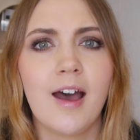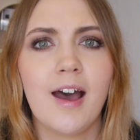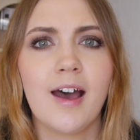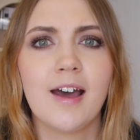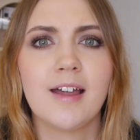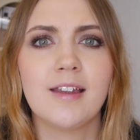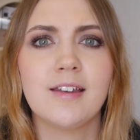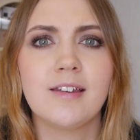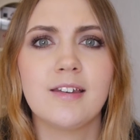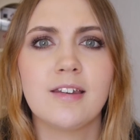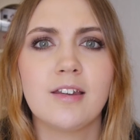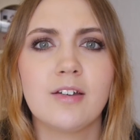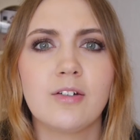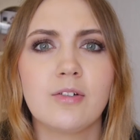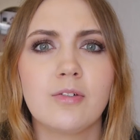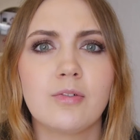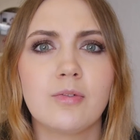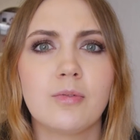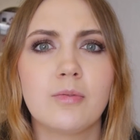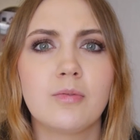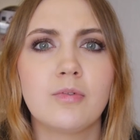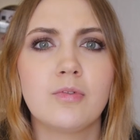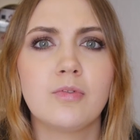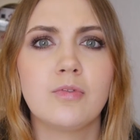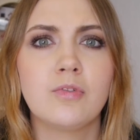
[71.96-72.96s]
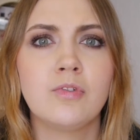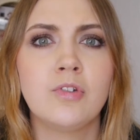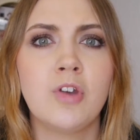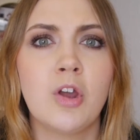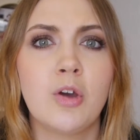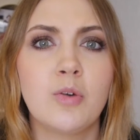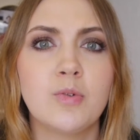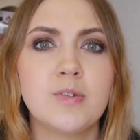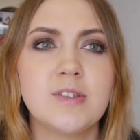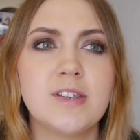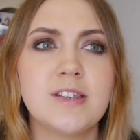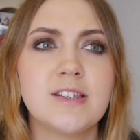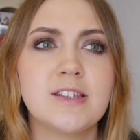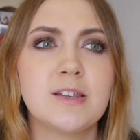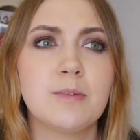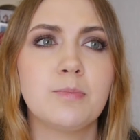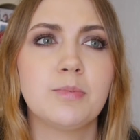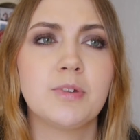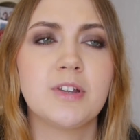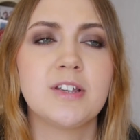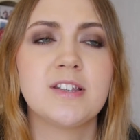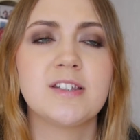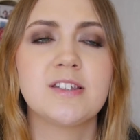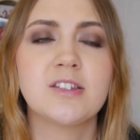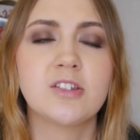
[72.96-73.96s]
and
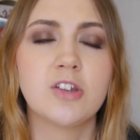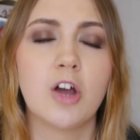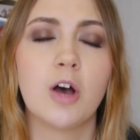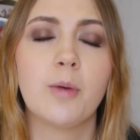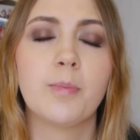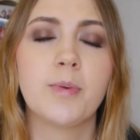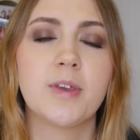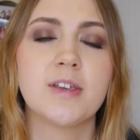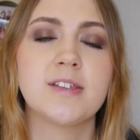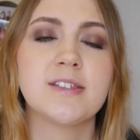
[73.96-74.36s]
noticeably stop